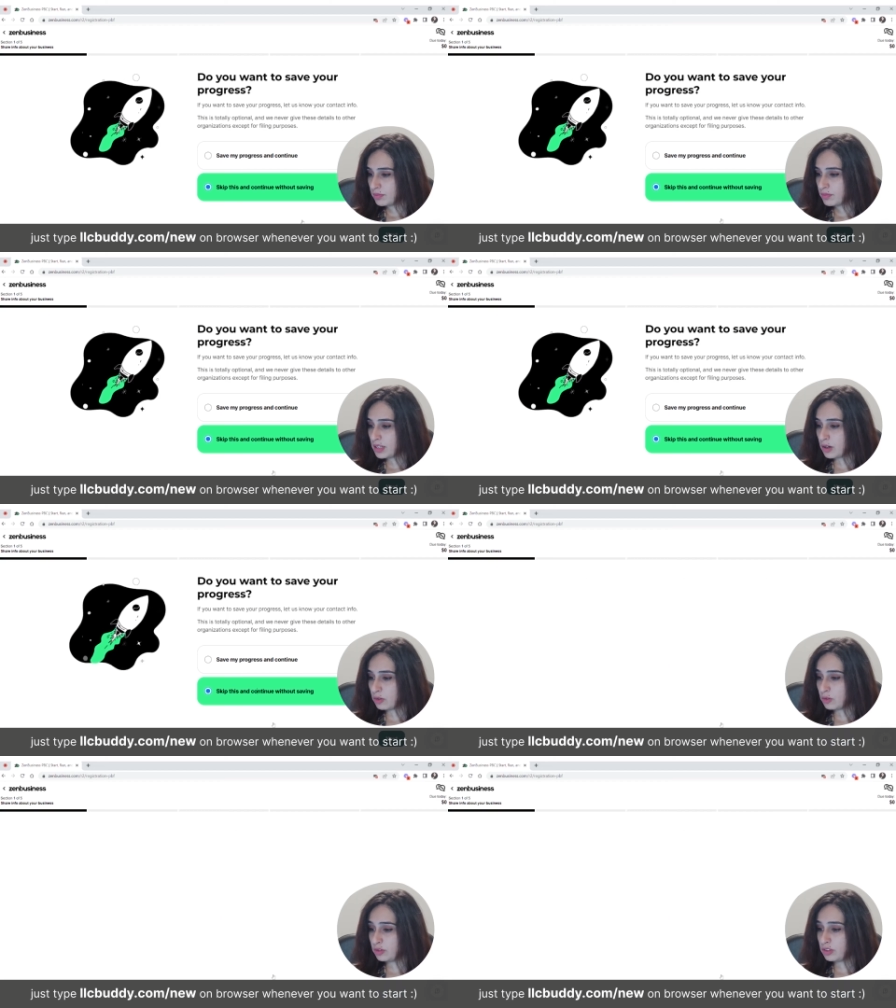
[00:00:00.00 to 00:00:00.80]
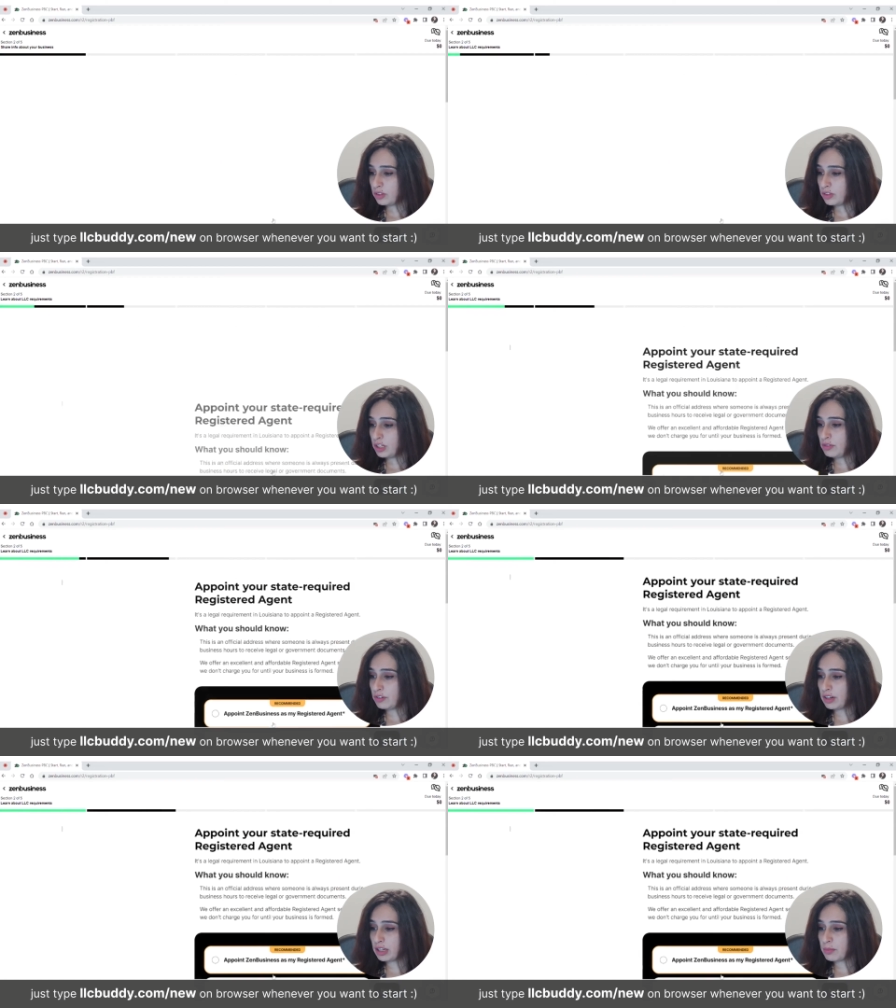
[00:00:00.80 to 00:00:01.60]
Now, they're even
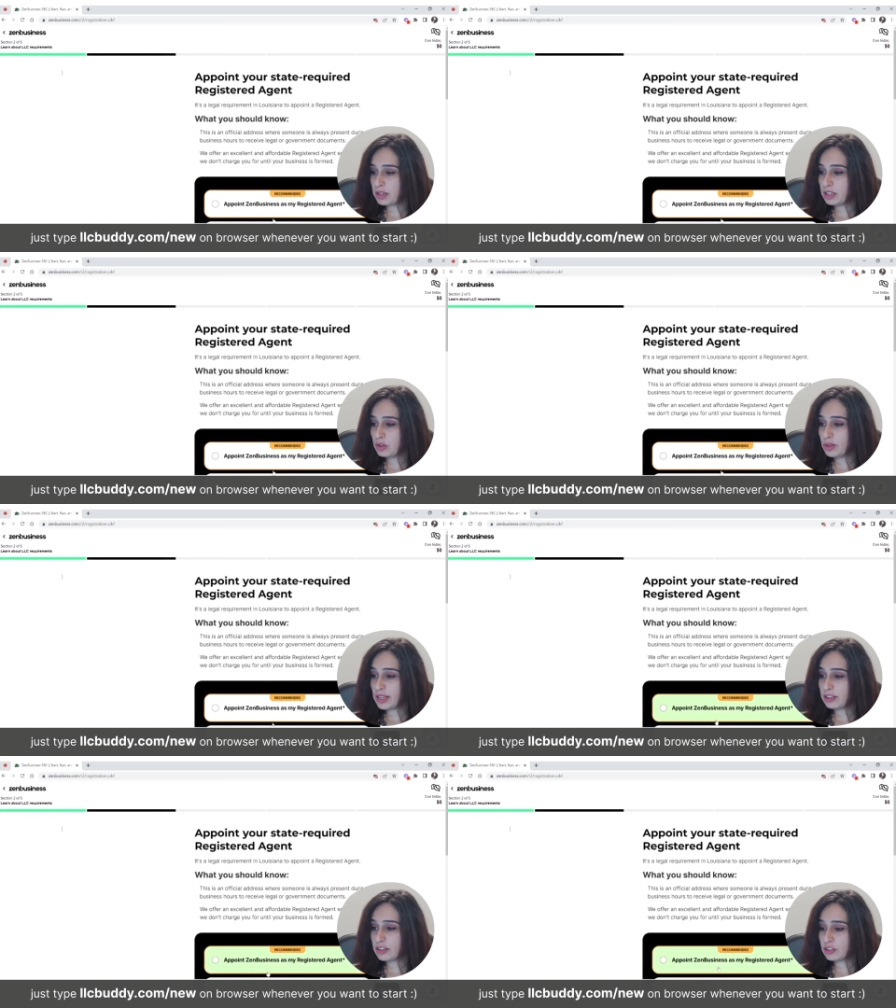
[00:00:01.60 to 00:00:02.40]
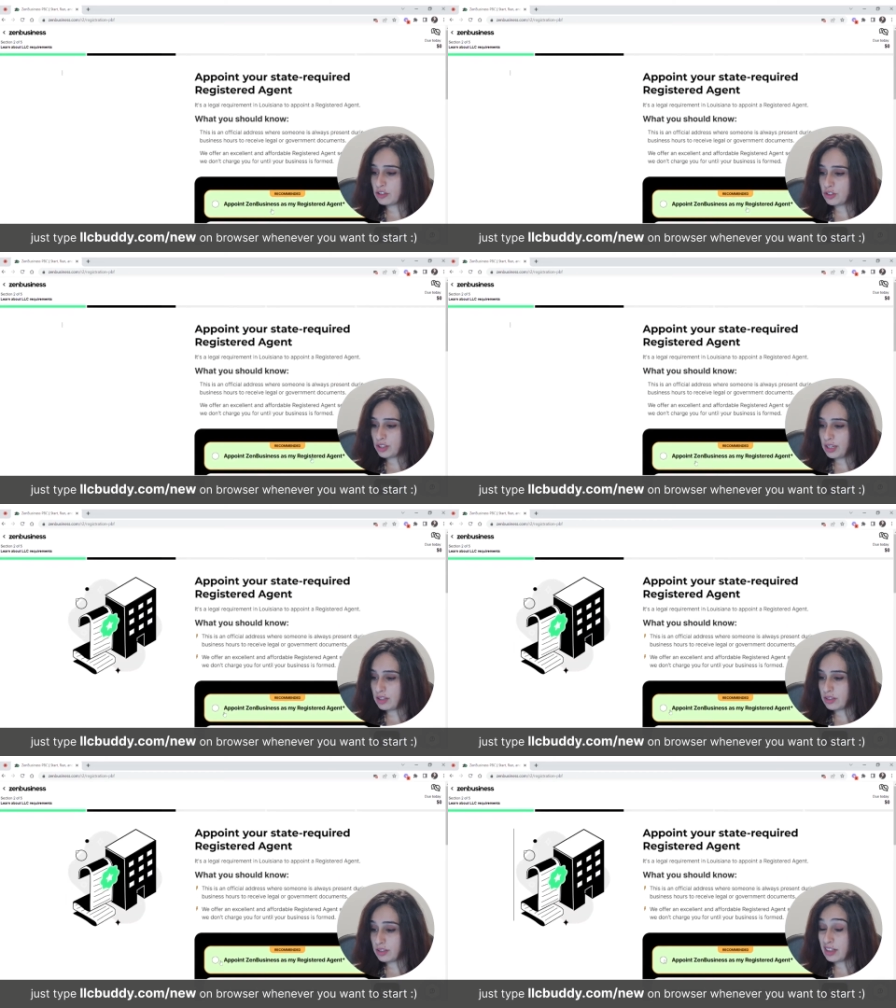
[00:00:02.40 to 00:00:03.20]
recommending you get a registered
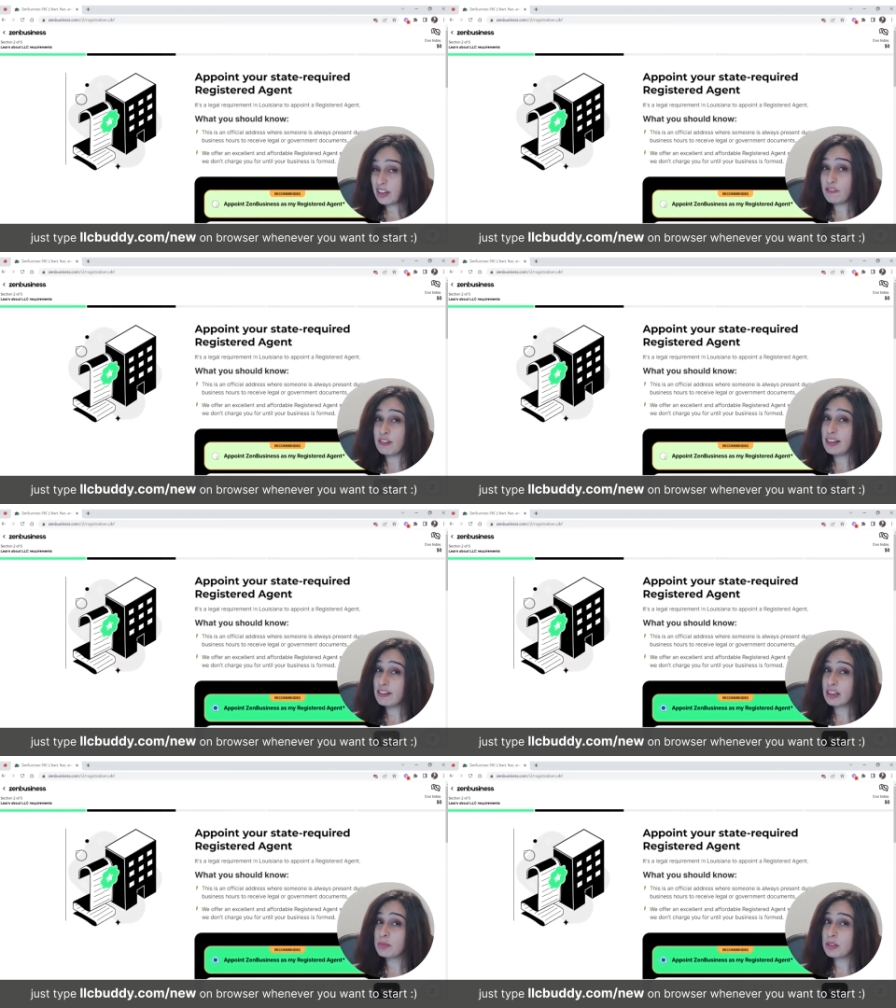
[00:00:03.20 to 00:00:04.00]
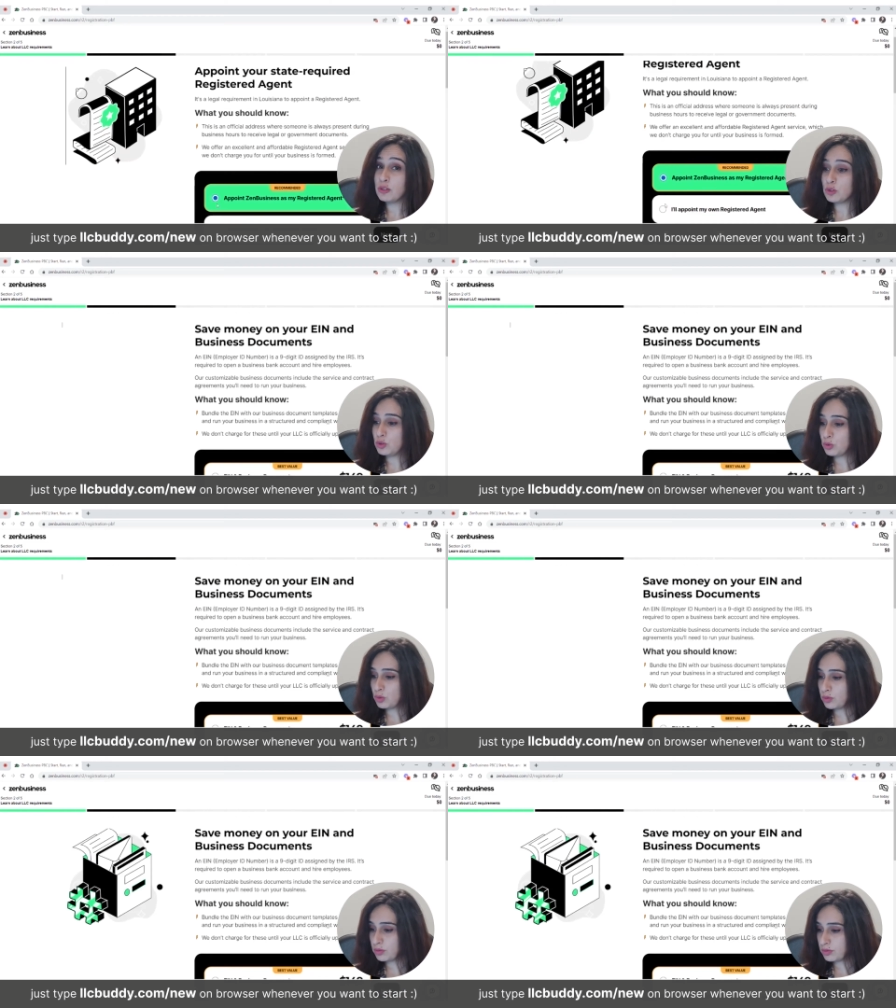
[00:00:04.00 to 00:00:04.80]
agent, and I really recommend you do.